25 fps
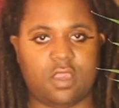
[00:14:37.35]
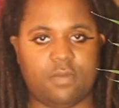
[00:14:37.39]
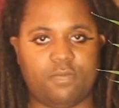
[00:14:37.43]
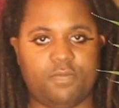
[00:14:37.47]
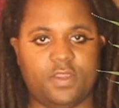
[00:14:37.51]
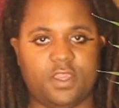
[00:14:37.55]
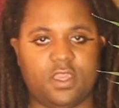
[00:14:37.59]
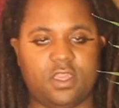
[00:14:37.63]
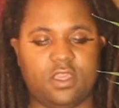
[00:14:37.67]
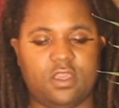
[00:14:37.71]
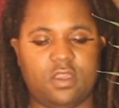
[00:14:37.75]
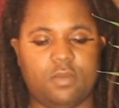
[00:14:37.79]
I'm
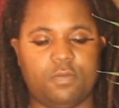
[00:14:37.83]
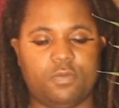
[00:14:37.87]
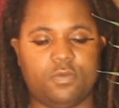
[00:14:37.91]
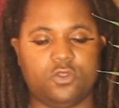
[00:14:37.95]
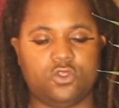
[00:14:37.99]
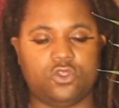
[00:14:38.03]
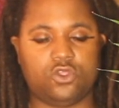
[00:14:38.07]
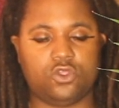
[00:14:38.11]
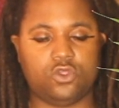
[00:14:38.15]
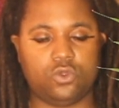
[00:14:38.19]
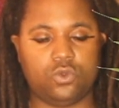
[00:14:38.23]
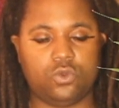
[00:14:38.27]
picking
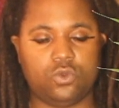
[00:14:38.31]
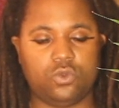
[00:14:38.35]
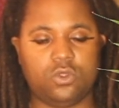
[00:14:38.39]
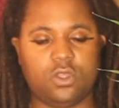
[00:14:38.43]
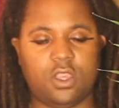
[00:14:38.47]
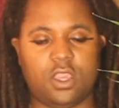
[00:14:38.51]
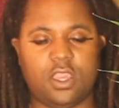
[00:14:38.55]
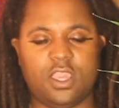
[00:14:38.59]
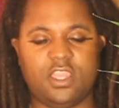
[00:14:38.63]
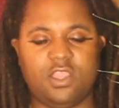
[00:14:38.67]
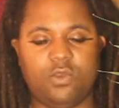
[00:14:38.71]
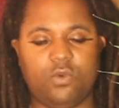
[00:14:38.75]
up
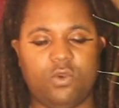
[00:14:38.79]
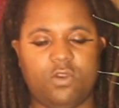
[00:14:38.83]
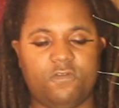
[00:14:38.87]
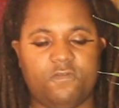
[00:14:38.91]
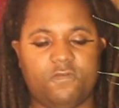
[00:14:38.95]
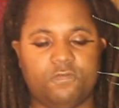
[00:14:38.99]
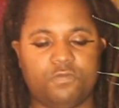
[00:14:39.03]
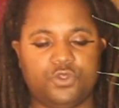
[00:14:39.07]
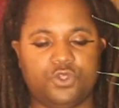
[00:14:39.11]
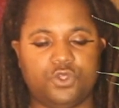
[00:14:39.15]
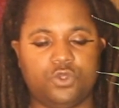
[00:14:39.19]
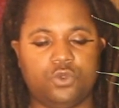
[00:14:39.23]
June, anywhere
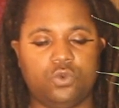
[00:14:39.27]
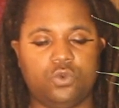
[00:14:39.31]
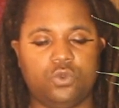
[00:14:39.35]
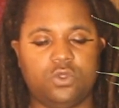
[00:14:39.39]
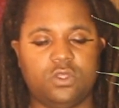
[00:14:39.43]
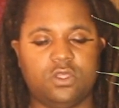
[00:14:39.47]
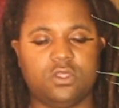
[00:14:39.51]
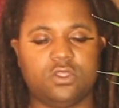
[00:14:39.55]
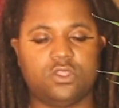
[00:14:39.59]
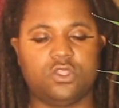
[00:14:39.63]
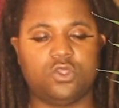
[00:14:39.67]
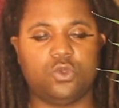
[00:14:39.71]
from
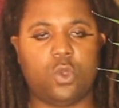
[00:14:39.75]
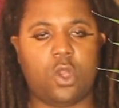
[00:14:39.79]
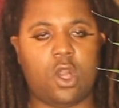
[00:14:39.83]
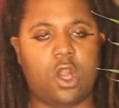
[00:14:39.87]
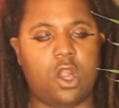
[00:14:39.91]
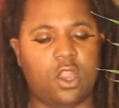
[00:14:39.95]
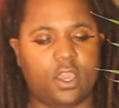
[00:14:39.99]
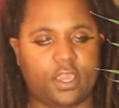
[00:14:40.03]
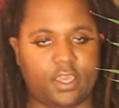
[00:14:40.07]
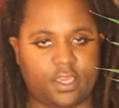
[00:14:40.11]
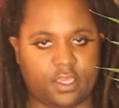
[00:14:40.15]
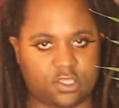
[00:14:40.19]
June to
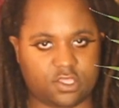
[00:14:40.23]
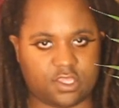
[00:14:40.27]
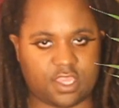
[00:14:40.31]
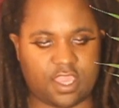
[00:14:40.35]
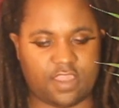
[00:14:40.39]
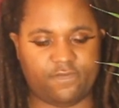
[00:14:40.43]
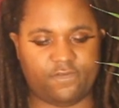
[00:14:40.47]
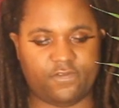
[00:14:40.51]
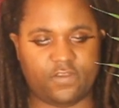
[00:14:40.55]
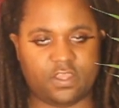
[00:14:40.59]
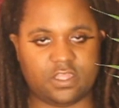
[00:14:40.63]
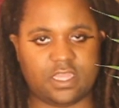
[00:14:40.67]
August,
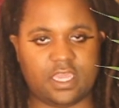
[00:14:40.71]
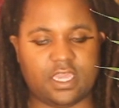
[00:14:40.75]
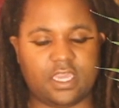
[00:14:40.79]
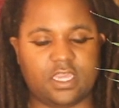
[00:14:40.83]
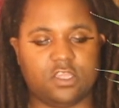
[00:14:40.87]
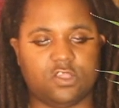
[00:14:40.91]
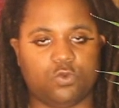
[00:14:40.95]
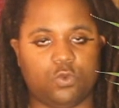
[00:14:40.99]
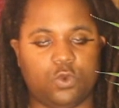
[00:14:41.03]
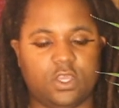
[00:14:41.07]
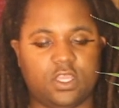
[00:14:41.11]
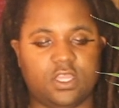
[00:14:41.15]
I feel like,
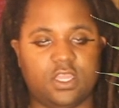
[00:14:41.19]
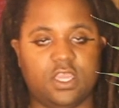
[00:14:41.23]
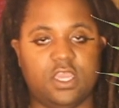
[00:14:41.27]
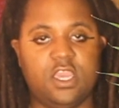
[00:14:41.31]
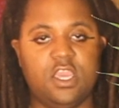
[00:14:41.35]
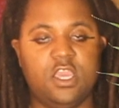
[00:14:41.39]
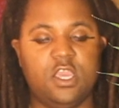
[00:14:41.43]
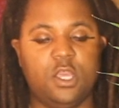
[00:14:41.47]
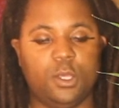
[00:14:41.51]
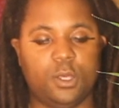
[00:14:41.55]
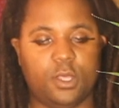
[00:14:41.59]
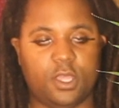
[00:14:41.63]
is when
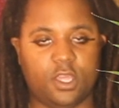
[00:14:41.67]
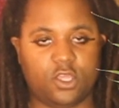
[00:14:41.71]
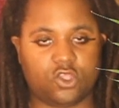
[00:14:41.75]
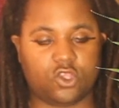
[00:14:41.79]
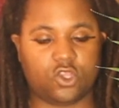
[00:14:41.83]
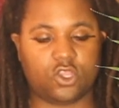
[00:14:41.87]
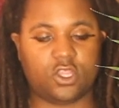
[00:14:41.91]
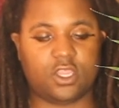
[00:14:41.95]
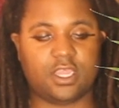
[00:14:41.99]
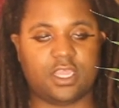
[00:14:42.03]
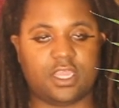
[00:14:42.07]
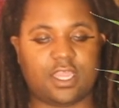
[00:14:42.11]
things
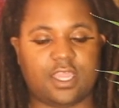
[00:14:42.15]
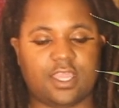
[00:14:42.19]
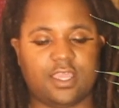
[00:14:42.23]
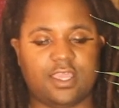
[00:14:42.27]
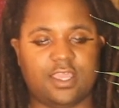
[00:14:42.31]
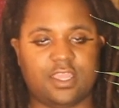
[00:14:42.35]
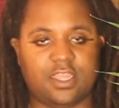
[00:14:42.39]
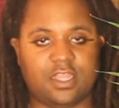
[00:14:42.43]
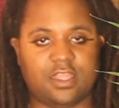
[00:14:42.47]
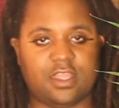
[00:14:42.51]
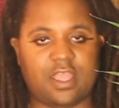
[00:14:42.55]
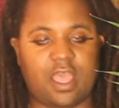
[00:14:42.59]
are going to
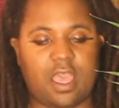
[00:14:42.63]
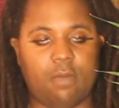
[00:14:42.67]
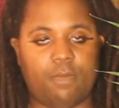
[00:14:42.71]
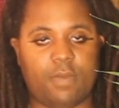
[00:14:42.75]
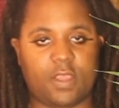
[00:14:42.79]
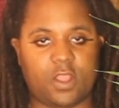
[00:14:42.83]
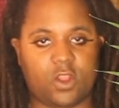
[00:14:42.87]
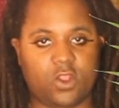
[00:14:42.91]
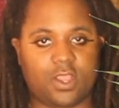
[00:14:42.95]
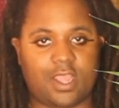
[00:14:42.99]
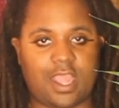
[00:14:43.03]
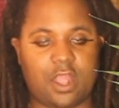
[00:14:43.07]
get a lot
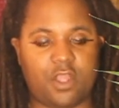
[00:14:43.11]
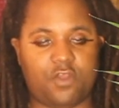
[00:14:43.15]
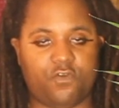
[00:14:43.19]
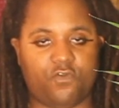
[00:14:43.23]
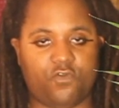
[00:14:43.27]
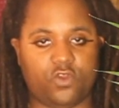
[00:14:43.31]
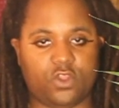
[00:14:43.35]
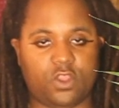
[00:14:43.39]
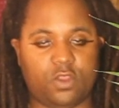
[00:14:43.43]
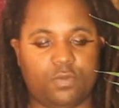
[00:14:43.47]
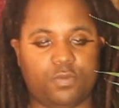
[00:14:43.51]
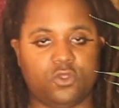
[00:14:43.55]
better in
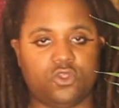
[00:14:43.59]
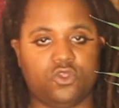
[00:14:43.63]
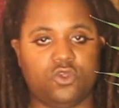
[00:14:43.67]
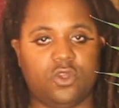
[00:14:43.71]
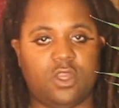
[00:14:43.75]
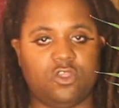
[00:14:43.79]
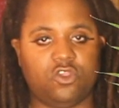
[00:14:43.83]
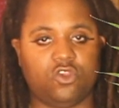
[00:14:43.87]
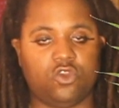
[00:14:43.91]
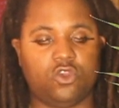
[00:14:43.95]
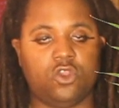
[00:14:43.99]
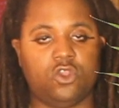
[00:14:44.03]
California. But
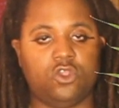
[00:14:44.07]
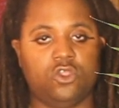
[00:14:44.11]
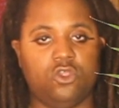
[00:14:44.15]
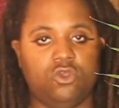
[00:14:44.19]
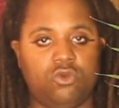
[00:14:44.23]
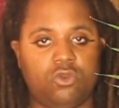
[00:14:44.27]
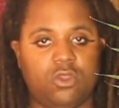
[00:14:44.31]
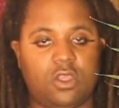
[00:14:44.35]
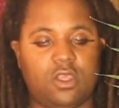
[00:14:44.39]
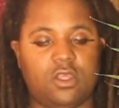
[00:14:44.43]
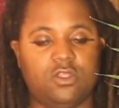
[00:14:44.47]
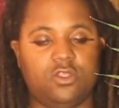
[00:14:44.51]
you guys are going to
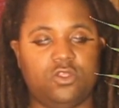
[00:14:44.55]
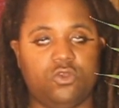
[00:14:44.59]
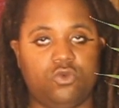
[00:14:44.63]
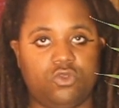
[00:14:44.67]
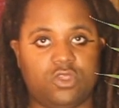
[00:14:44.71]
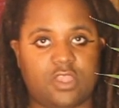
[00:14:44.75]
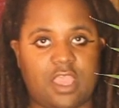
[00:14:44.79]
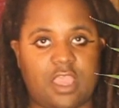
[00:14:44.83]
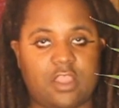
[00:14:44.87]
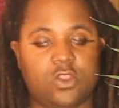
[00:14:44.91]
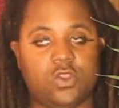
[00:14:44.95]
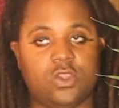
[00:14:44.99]
lo
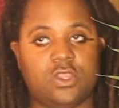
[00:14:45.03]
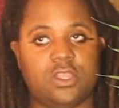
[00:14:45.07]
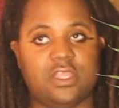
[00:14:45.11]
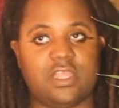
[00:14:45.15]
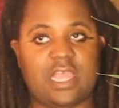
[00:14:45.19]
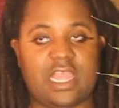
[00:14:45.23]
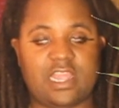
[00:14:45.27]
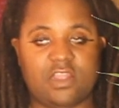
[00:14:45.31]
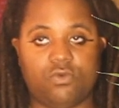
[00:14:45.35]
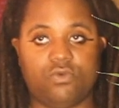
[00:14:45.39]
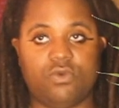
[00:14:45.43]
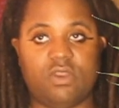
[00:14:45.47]
lose out on a
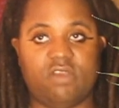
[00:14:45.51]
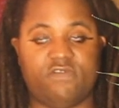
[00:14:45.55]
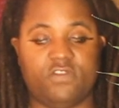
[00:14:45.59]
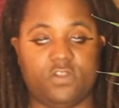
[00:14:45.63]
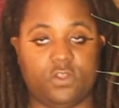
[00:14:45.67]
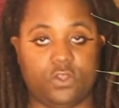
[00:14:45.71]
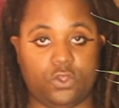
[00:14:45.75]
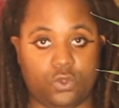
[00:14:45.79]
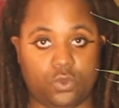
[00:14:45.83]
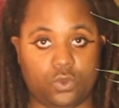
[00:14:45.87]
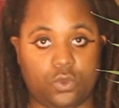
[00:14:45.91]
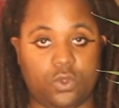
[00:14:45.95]
lot of
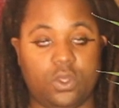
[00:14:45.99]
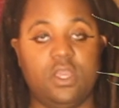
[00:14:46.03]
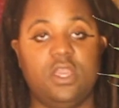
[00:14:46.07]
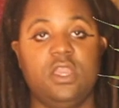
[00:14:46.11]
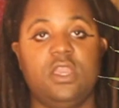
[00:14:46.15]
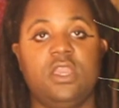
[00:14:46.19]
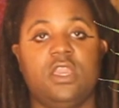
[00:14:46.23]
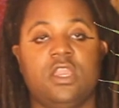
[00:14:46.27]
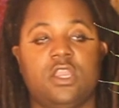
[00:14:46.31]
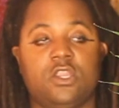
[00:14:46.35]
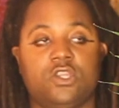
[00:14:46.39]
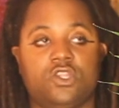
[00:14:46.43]
revenue
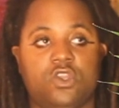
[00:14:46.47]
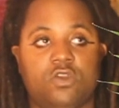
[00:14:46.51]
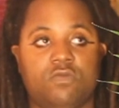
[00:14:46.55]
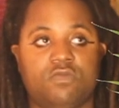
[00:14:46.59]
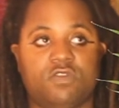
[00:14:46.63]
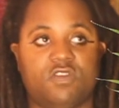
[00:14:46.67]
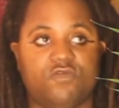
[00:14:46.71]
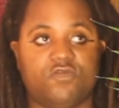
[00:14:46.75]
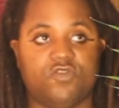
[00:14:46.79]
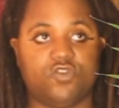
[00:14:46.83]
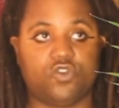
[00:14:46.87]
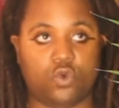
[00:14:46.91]
in
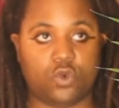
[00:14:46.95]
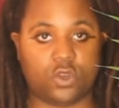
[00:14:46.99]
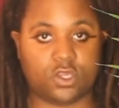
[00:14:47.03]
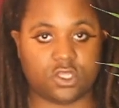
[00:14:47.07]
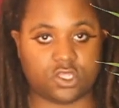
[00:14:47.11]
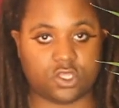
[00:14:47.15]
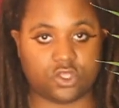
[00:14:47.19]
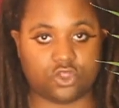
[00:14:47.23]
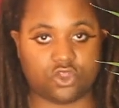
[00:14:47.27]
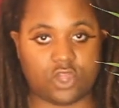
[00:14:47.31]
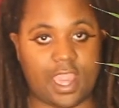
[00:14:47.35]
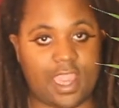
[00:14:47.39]
terms of
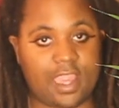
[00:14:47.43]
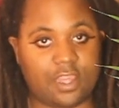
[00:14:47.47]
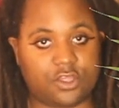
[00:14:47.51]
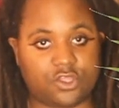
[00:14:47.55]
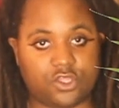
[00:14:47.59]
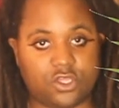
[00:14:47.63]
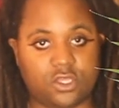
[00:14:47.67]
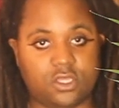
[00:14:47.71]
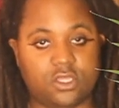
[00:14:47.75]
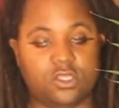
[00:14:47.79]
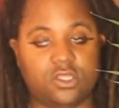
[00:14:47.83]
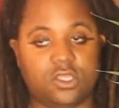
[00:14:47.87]
tourist
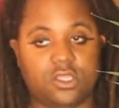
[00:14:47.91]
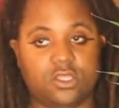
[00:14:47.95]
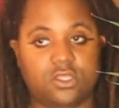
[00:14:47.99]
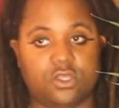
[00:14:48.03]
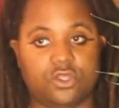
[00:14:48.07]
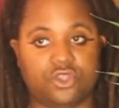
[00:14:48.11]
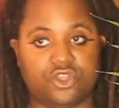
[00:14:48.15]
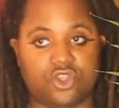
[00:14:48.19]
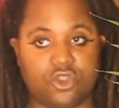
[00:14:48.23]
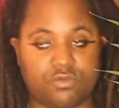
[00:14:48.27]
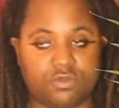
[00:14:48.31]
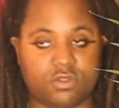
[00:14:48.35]
attractions and
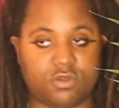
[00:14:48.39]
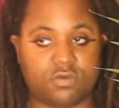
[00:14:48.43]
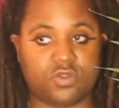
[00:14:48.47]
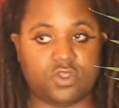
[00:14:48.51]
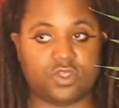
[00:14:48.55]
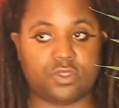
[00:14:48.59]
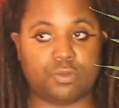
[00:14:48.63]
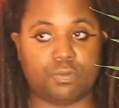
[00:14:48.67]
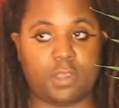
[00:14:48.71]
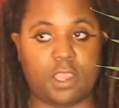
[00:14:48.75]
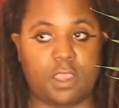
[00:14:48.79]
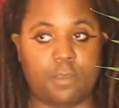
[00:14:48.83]
in terms of
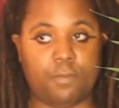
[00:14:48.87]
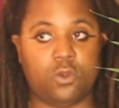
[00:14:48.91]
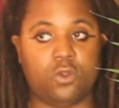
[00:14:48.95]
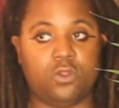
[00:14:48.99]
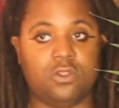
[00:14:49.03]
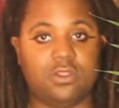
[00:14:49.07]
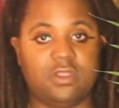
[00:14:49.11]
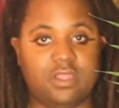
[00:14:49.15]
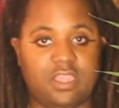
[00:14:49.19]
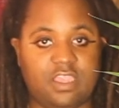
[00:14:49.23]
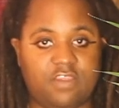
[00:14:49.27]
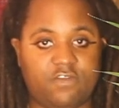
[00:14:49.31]
just
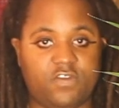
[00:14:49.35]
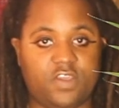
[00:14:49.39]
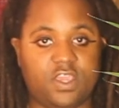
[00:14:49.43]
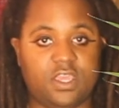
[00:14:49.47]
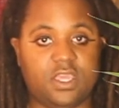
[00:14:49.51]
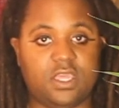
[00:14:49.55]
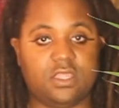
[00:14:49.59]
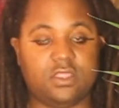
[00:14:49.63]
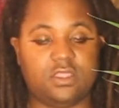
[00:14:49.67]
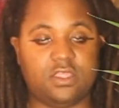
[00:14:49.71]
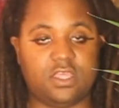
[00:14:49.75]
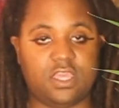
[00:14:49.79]
people
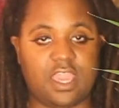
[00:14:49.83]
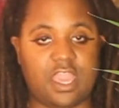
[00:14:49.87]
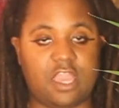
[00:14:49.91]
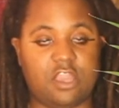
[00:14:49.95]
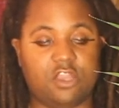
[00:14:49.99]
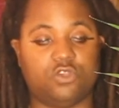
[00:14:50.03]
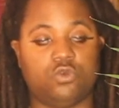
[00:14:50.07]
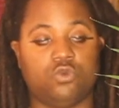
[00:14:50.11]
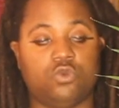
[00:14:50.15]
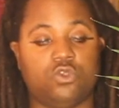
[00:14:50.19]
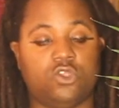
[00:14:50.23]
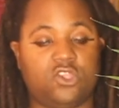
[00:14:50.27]
leaving the
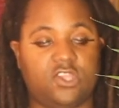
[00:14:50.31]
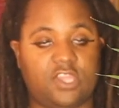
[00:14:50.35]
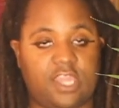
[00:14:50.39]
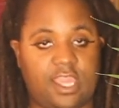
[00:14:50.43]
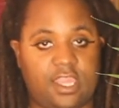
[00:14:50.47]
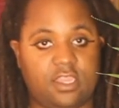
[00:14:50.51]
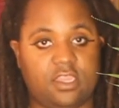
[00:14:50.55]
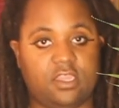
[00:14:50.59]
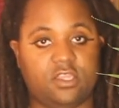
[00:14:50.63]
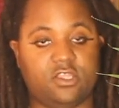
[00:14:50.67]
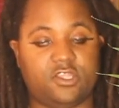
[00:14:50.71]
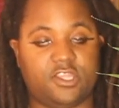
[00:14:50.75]
actual
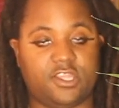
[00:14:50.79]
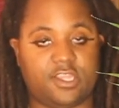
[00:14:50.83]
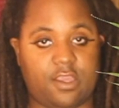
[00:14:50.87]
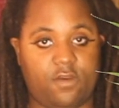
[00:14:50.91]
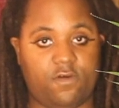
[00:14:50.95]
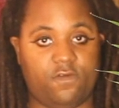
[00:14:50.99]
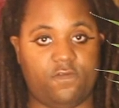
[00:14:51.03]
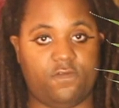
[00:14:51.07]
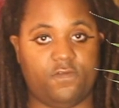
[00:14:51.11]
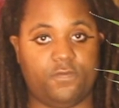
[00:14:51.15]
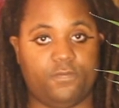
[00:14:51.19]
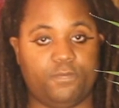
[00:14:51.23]
state
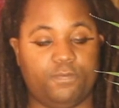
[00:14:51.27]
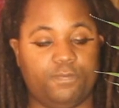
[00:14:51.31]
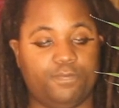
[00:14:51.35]
itself.